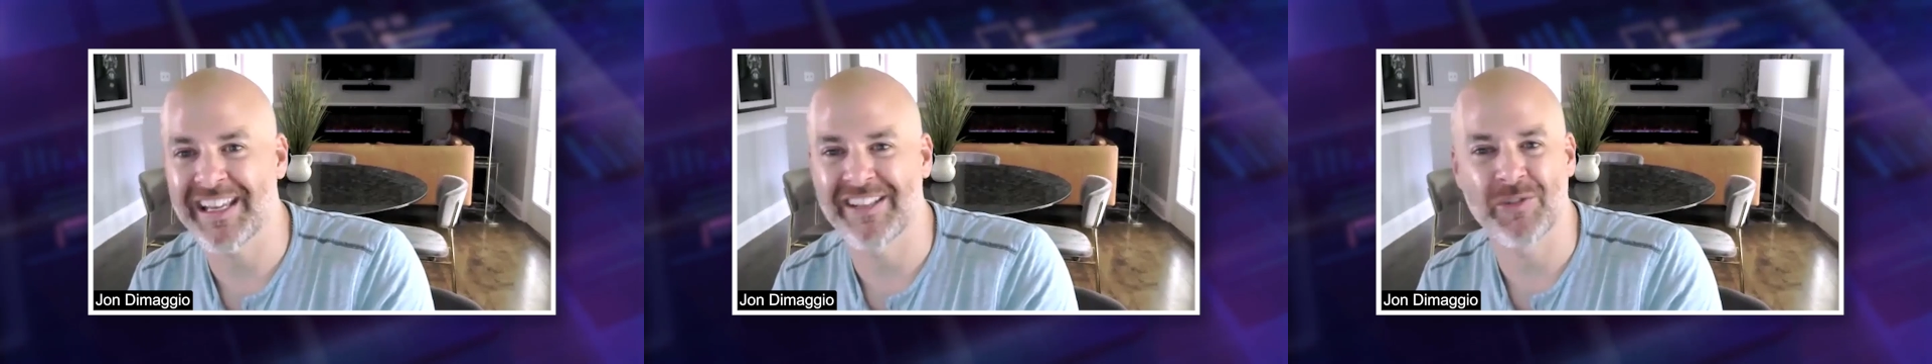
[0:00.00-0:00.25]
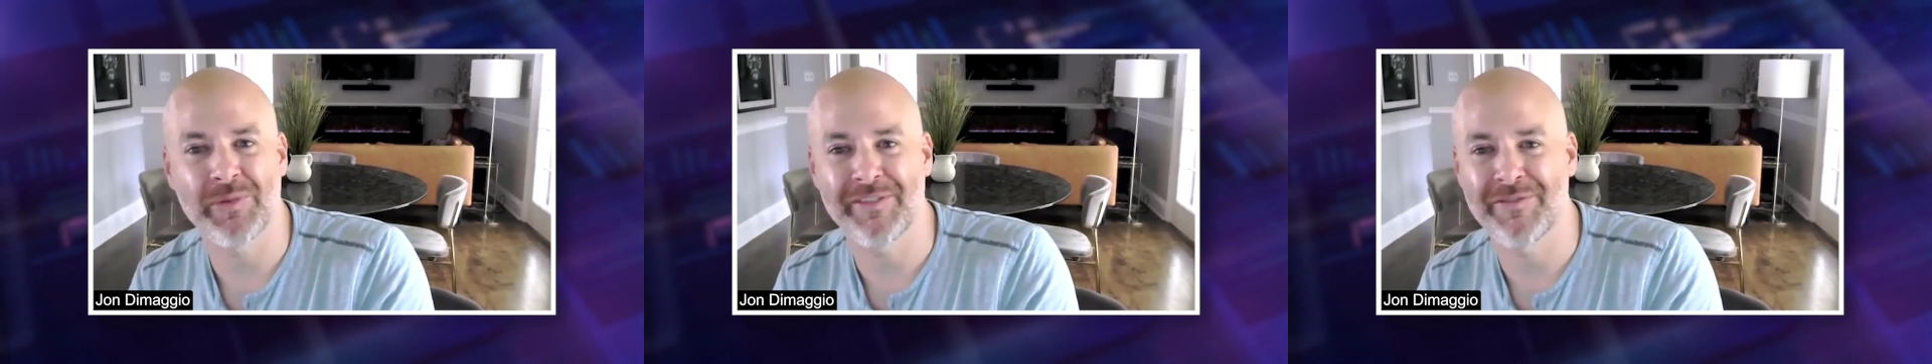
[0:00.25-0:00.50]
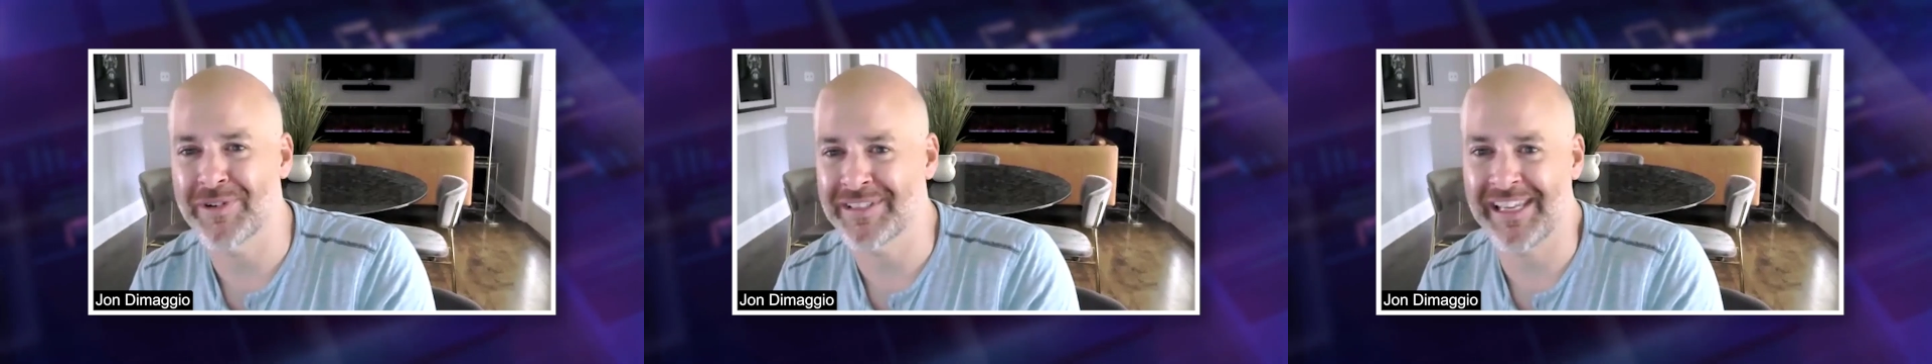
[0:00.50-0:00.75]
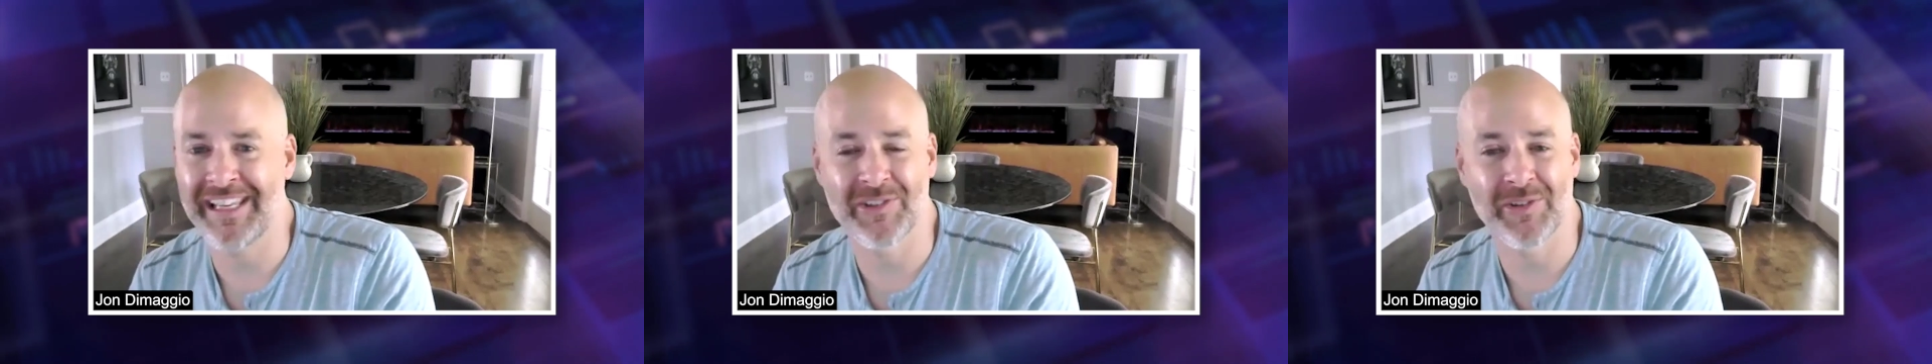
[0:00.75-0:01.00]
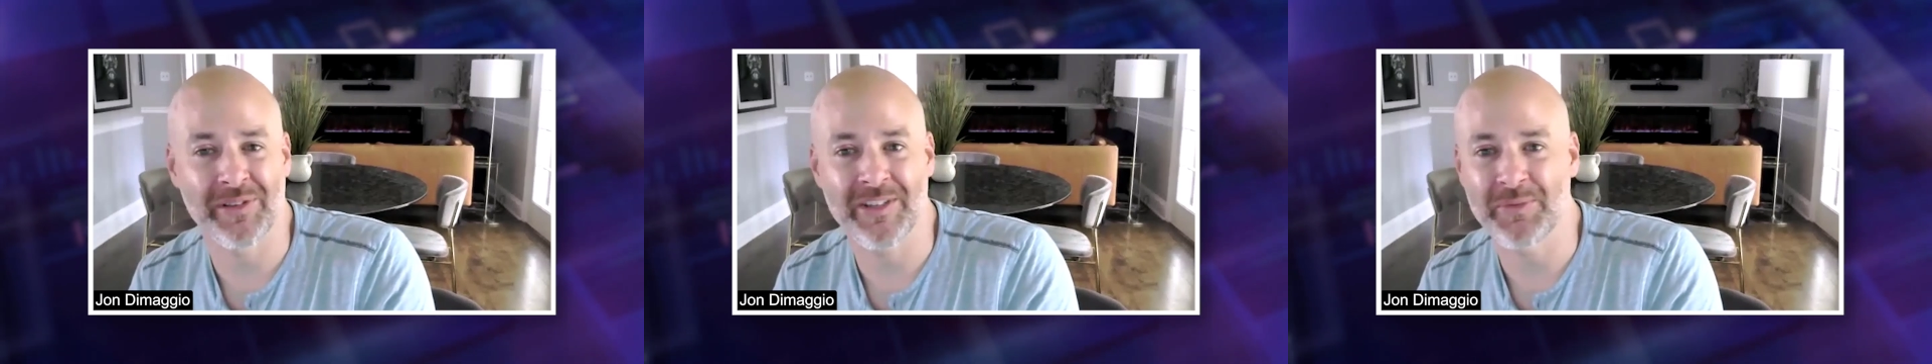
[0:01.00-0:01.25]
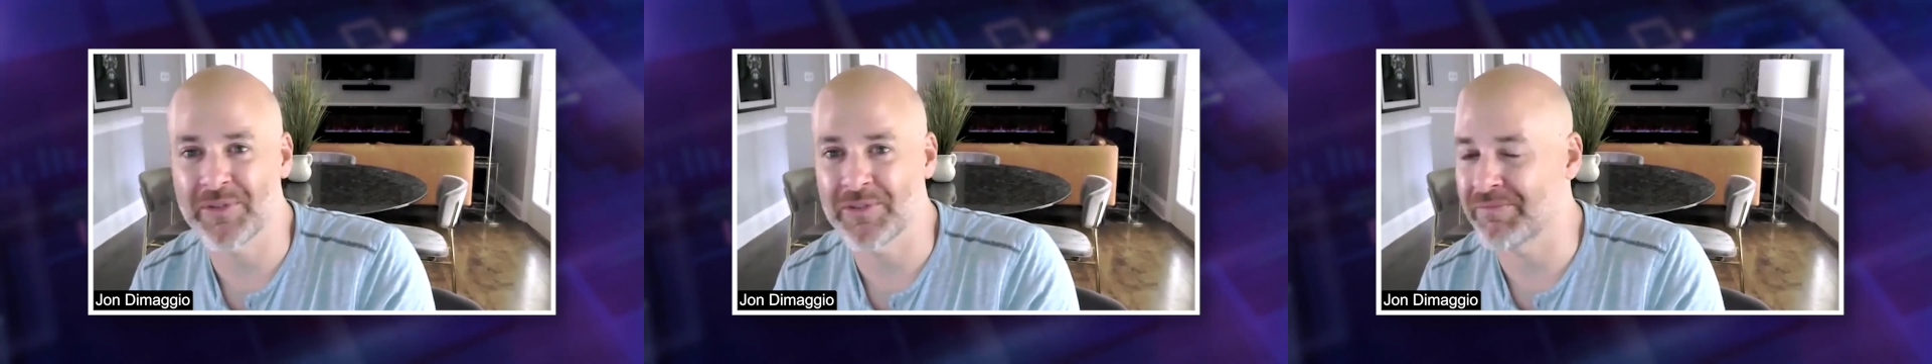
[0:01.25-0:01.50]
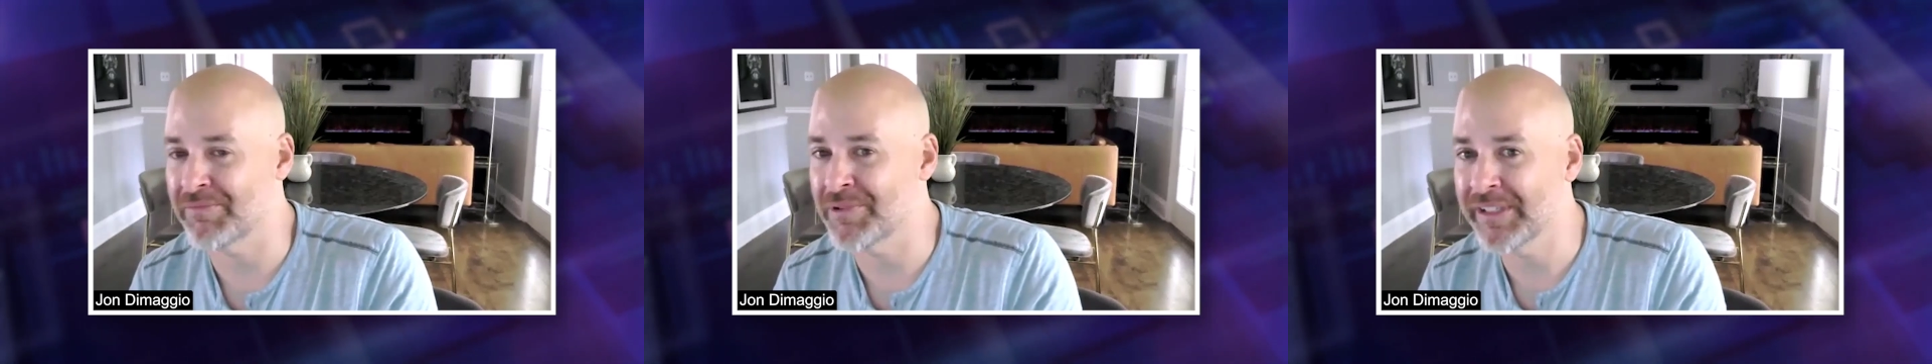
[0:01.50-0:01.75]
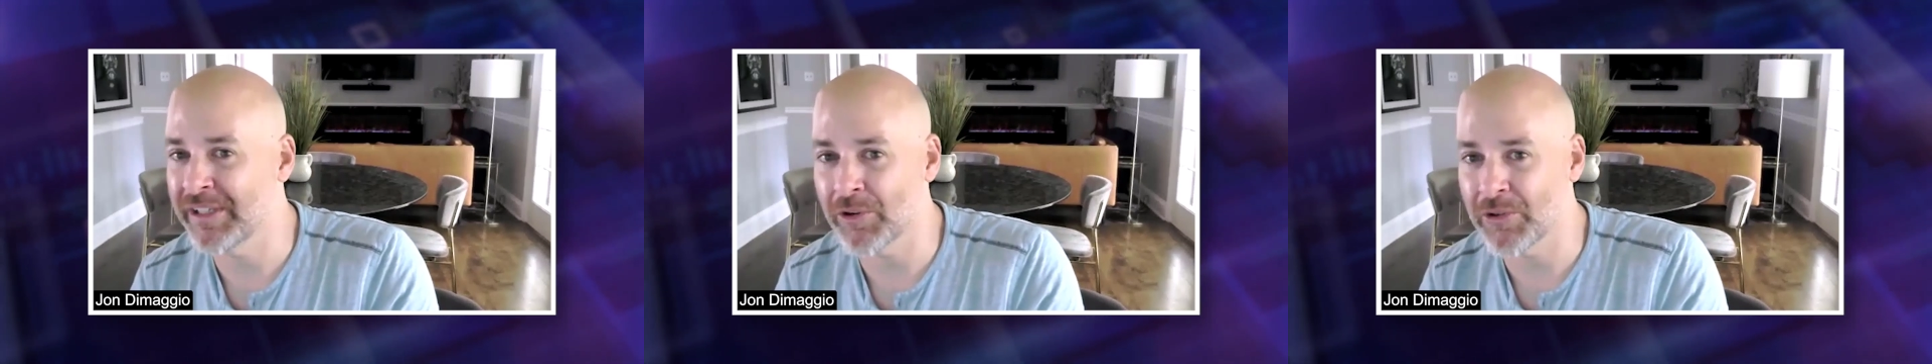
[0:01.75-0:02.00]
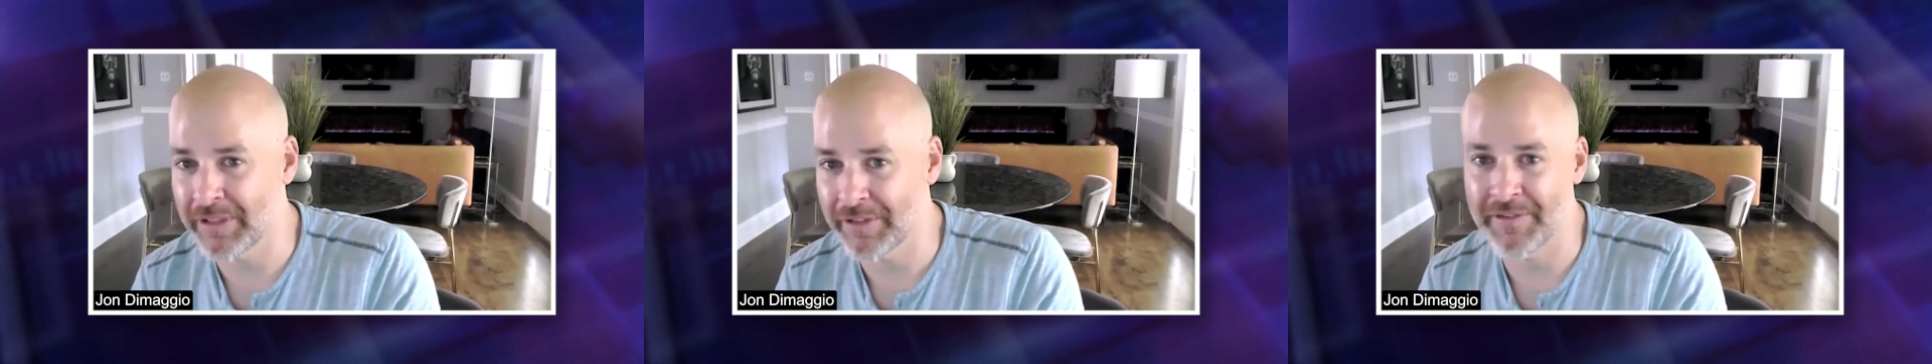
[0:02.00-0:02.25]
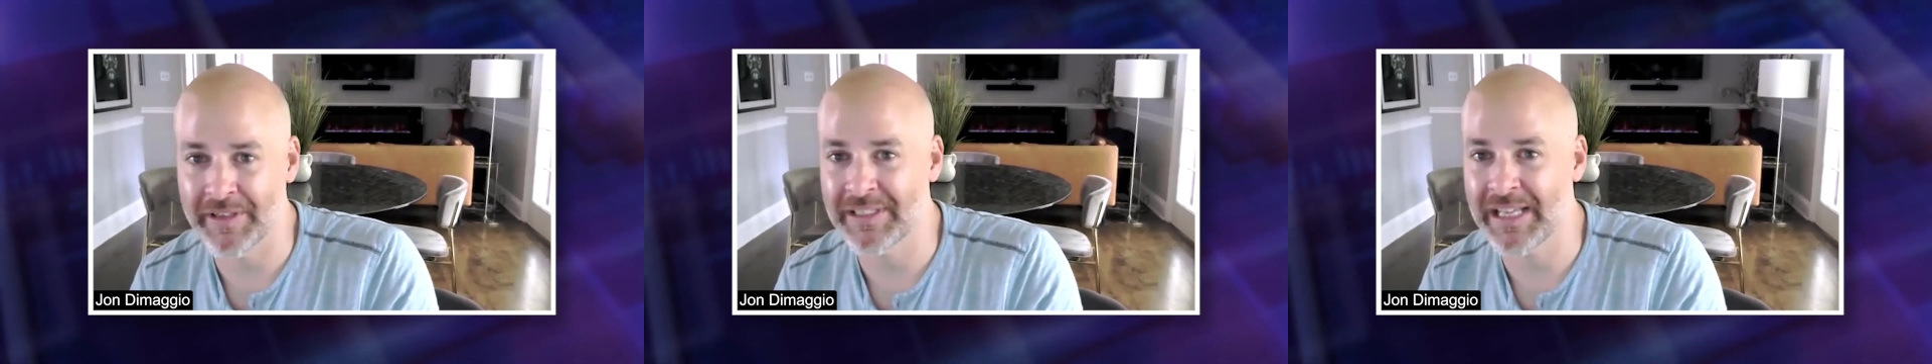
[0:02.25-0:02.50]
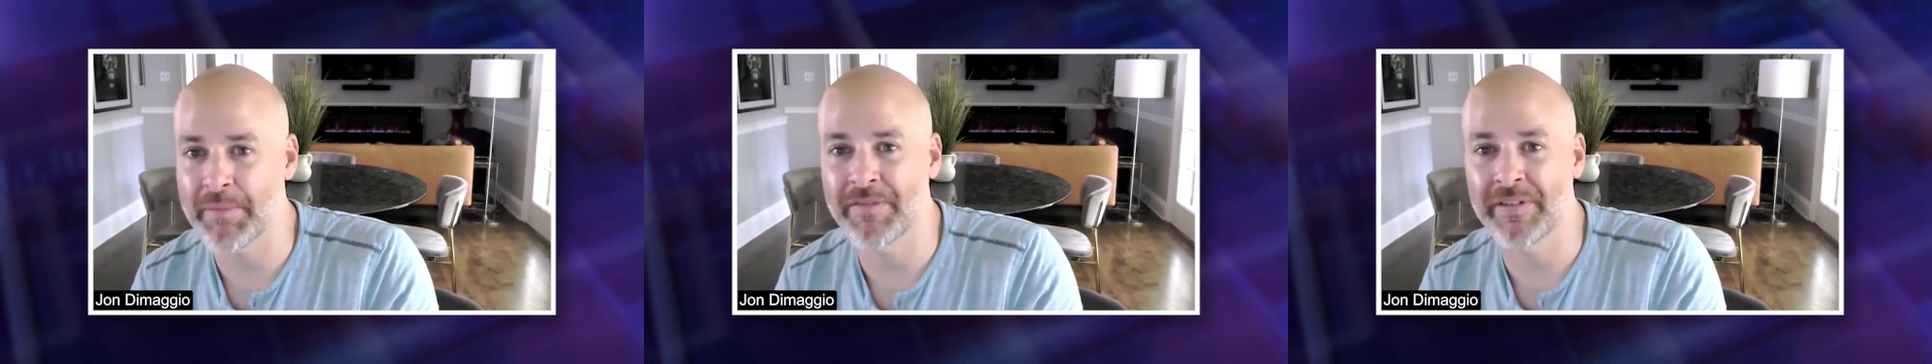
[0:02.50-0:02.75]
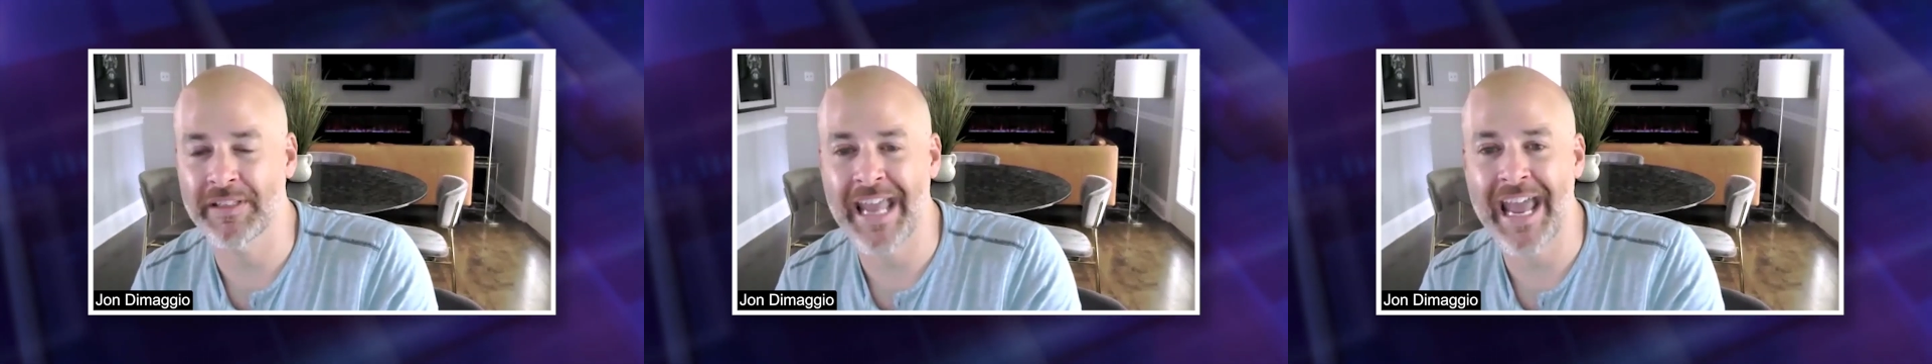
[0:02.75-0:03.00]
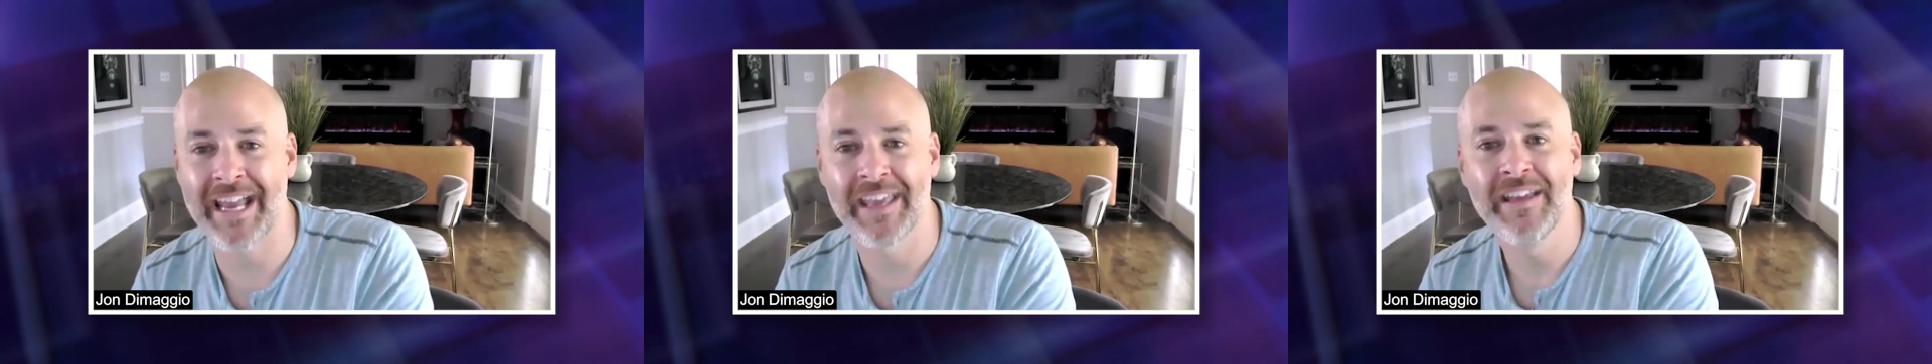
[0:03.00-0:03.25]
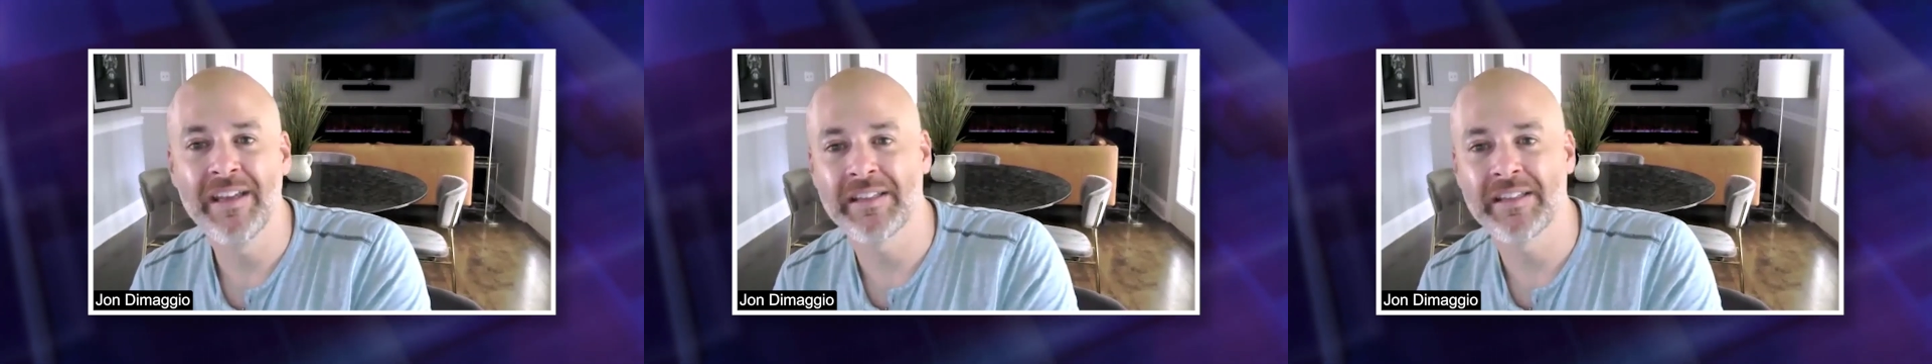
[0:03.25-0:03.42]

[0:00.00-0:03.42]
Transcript: was like in 2014. So so this was really early for this type of an attack.